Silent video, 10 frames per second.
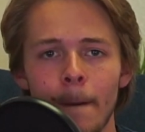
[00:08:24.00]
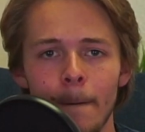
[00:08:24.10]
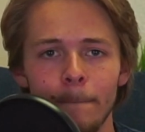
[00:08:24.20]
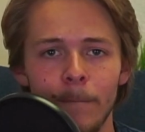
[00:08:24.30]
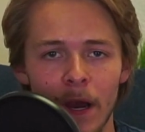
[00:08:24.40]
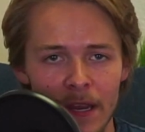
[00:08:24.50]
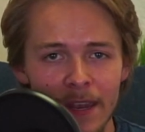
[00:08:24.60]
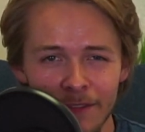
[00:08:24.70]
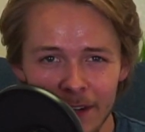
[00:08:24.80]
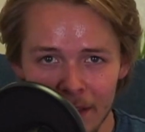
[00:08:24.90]
But
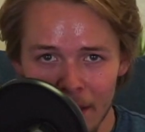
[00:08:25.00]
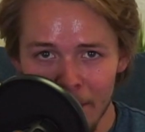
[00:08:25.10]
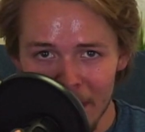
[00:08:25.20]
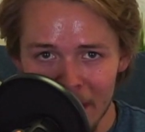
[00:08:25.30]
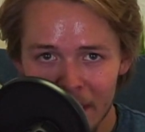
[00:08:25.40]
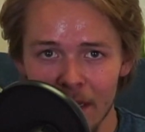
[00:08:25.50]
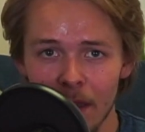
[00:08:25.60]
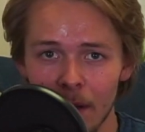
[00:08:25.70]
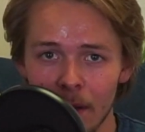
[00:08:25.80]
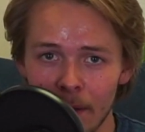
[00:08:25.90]
even amidst the
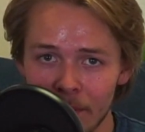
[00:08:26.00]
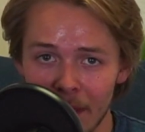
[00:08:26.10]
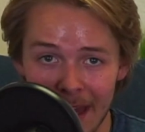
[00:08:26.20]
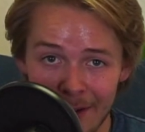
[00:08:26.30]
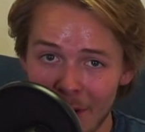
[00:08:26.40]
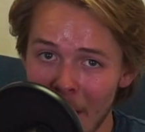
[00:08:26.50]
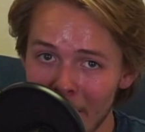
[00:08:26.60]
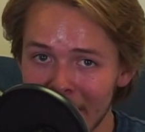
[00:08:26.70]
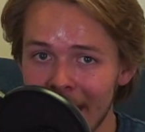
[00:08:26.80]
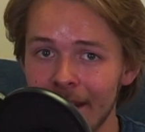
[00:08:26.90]
how
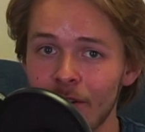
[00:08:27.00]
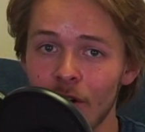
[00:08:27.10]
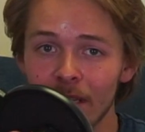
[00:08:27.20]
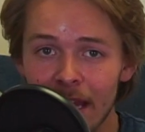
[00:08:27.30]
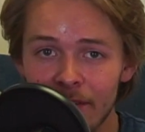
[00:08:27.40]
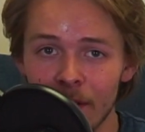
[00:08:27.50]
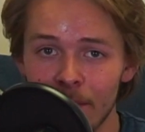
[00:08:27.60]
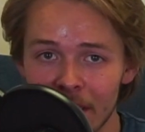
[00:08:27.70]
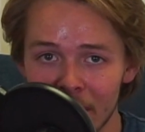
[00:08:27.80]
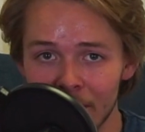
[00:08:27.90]
complicated and hard life can be
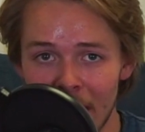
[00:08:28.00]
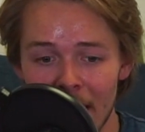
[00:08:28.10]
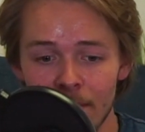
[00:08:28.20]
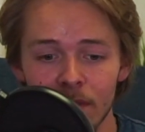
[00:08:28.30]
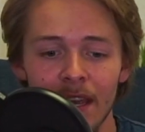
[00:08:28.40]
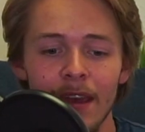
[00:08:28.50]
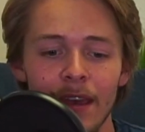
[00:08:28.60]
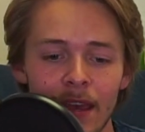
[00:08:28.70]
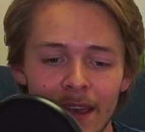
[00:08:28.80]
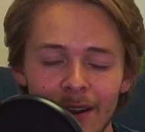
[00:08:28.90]
sometimes,
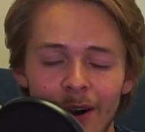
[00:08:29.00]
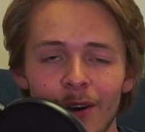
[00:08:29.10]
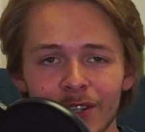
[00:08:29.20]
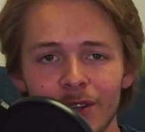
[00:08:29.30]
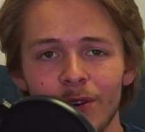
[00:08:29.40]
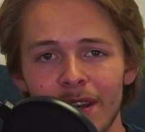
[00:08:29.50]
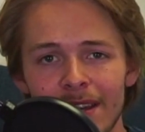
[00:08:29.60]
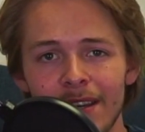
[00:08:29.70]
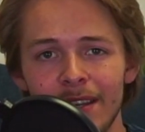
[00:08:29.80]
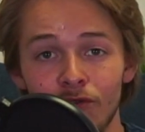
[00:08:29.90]
it also
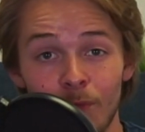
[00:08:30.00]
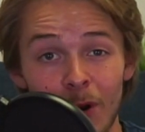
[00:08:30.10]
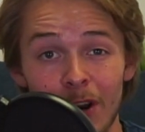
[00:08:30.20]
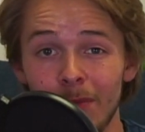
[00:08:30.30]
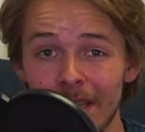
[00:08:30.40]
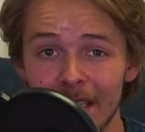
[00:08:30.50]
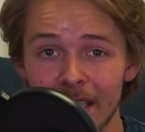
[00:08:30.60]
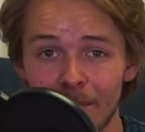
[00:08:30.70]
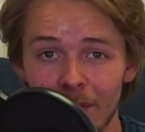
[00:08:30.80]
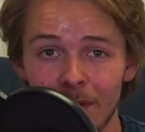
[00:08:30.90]
is remarkably
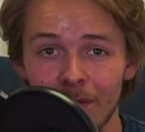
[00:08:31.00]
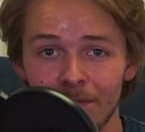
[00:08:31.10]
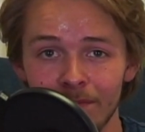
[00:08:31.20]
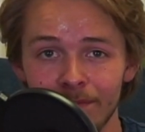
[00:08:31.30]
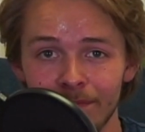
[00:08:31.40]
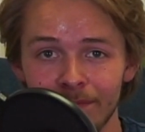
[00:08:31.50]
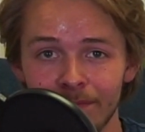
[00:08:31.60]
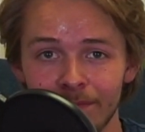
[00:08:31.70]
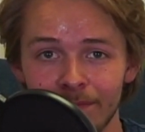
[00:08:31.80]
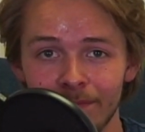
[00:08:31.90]
simple.
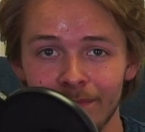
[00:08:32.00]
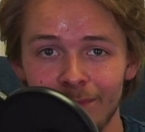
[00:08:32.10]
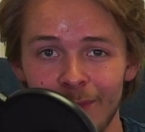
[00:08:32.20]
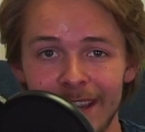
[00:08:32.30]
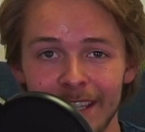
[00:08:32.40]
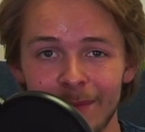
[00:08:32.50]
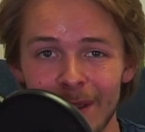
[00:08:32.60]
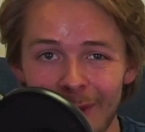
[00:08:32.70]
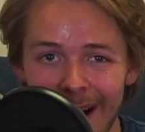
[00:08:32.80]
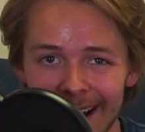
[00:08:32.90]
We need to be
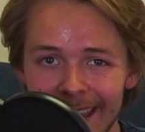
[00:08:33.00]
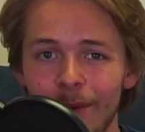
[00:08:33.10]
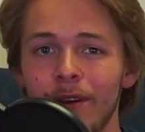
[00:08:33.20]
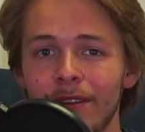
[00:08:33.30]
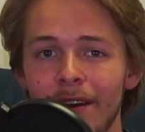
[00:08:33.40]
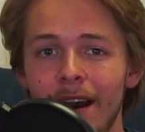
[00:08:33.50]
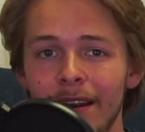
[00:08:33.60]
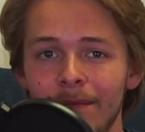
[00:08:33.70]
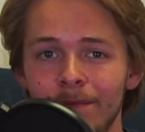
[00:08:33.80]
walking with God,